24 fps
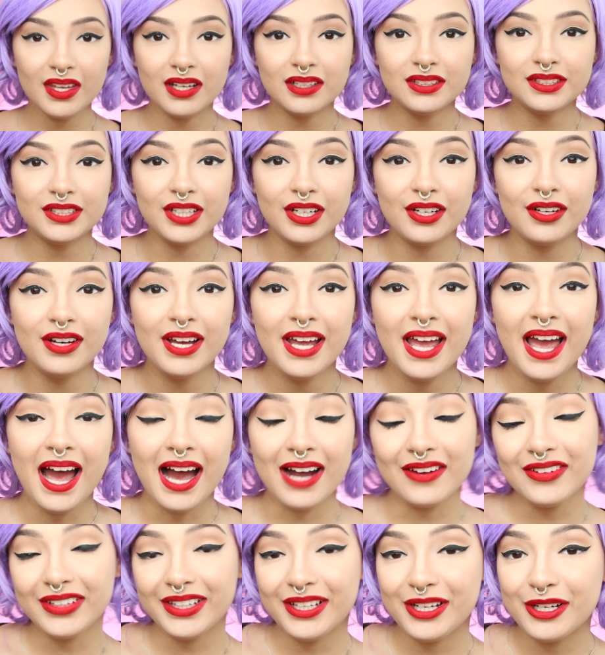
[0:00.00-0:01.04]
So
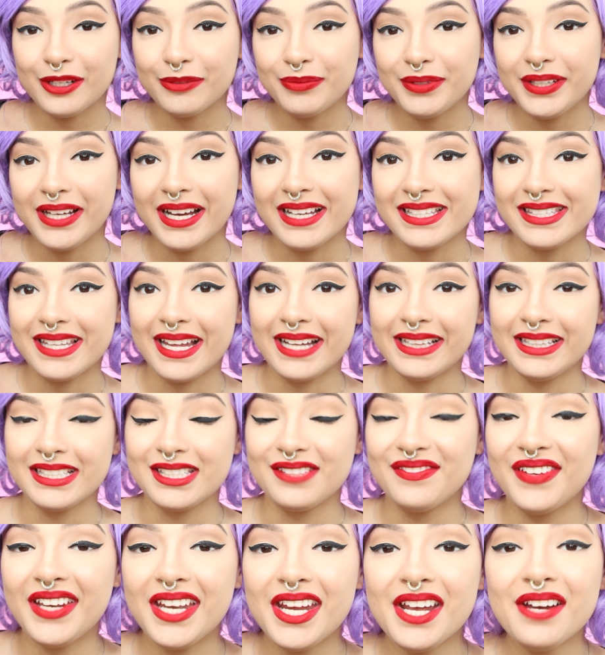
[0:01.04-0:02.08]
I really hope you guys like
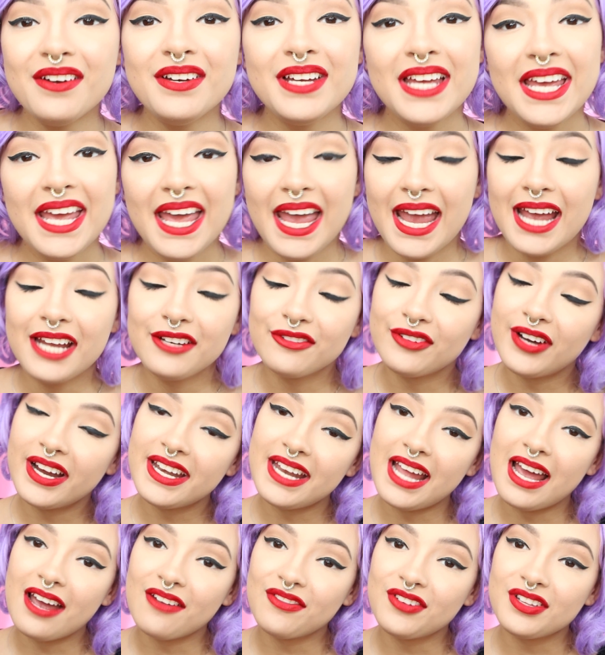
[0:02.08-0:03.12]
this video, and
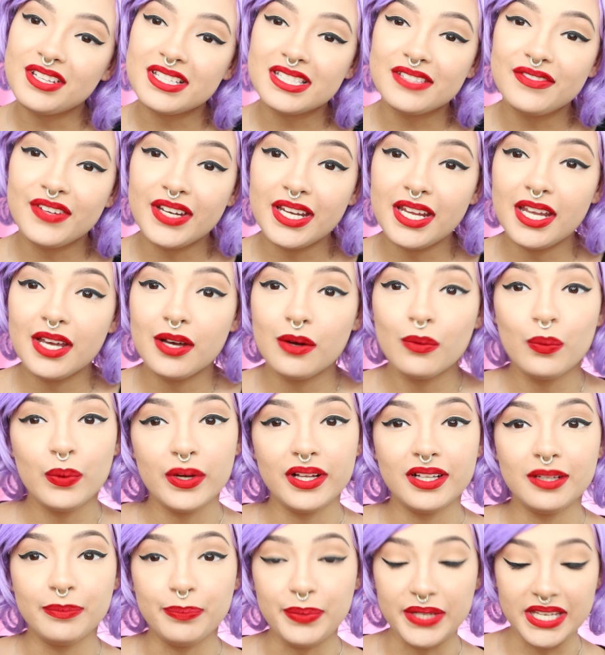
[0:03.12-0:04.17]
right after this video
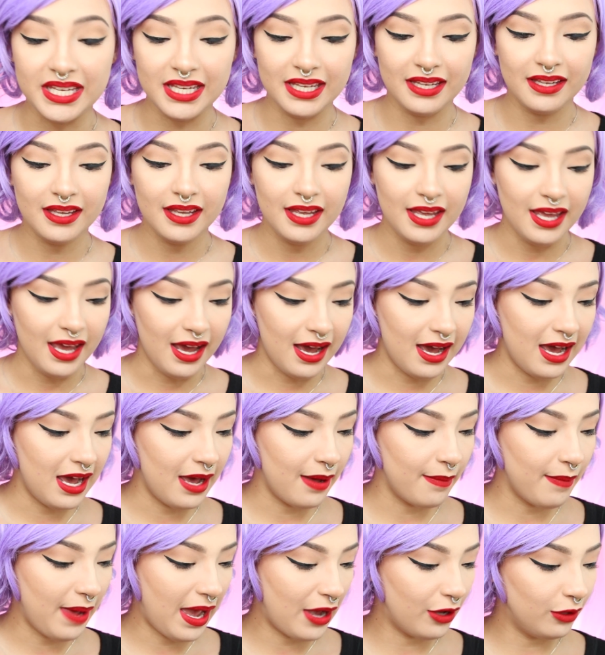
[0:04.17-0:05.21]
will be
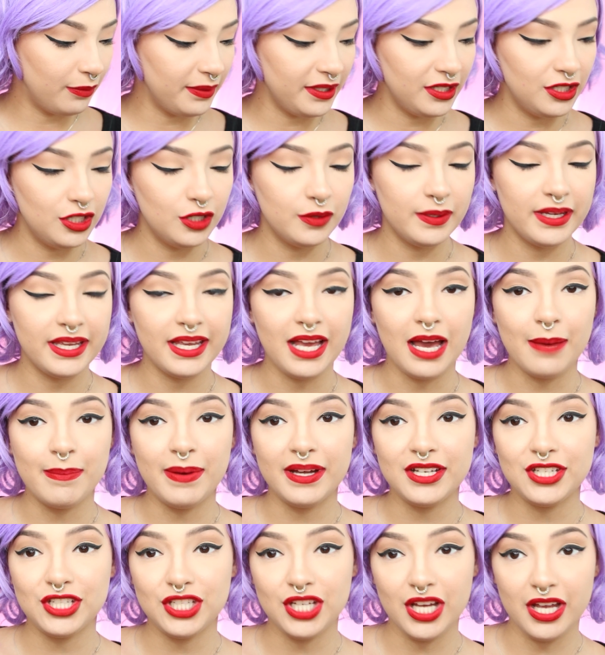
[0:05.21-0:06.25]
I'll be doing a
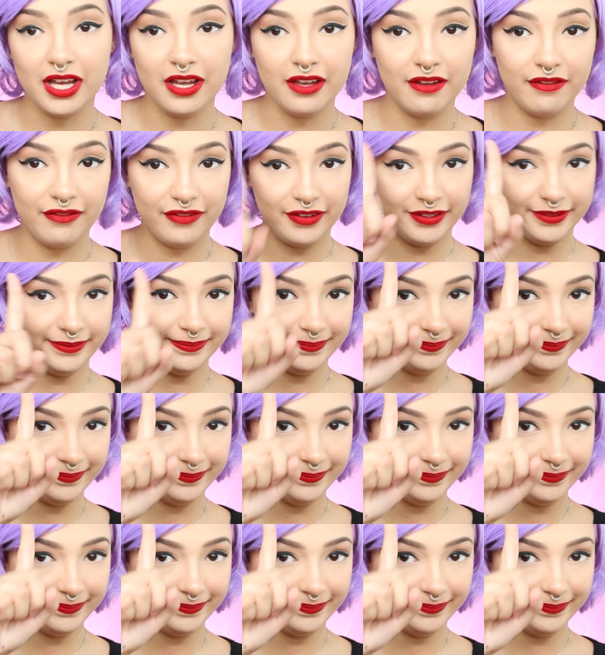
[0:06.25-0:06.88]
bunch of